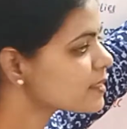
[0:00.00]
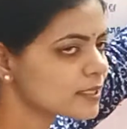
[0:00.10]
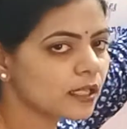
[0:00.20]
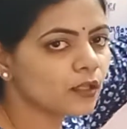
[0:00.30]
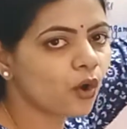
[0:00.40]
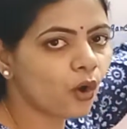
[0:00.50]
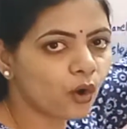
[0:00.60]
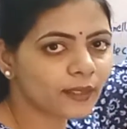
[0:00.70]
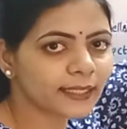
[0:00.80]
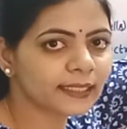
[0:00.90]
cell
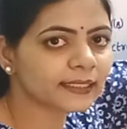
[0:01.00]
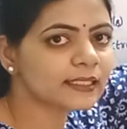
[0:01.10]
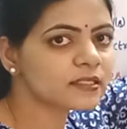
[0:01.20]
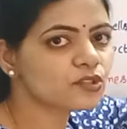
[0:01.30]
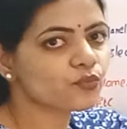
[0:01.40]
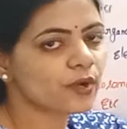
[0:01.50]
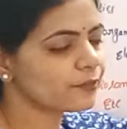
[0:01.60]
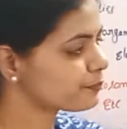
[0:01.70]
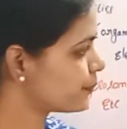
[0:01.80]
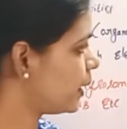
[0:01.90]
organelles
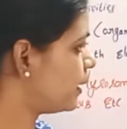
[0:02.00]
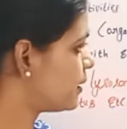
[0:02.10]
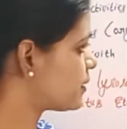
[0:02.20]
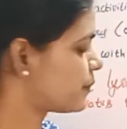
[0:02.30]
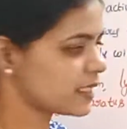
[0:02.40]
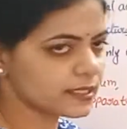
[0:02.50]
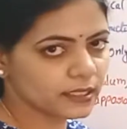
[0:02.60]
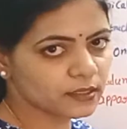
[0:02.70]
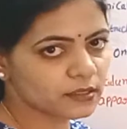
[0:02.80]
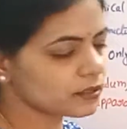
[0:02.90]
were
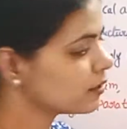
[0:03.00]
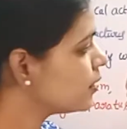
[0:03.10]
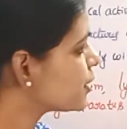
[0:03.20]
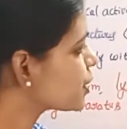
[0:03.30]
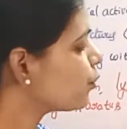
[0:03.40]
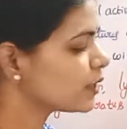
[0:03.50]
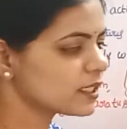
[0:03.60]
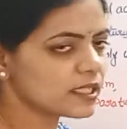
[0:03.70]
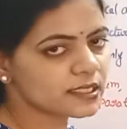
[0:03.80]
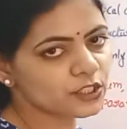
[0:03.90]
present. So
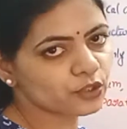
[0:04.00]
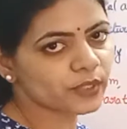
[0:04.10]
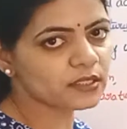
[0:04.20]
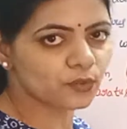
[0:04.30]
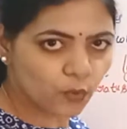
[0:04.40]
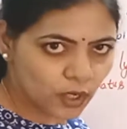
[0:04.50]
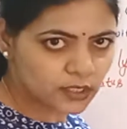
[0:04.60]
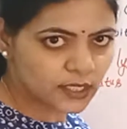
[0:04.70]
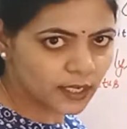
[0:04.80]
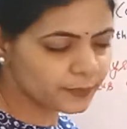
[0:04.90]
within the cytoplasm
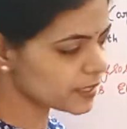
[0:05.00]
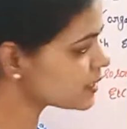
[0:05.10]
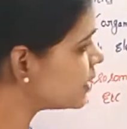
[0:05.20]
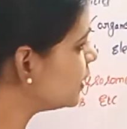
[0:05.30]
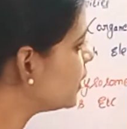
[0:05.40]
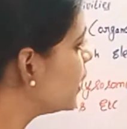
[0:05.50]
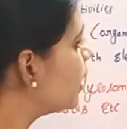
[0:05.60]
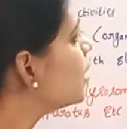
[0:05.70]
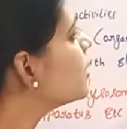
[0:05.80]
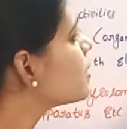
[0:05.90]
what are present?
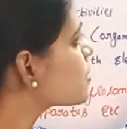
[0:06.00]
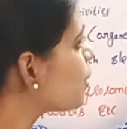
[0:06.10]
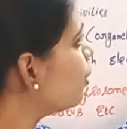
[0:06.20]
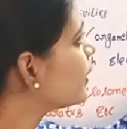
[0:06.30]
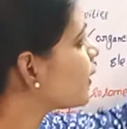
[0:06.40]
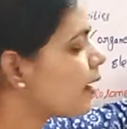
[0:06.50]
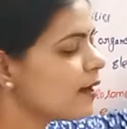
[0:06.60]
So there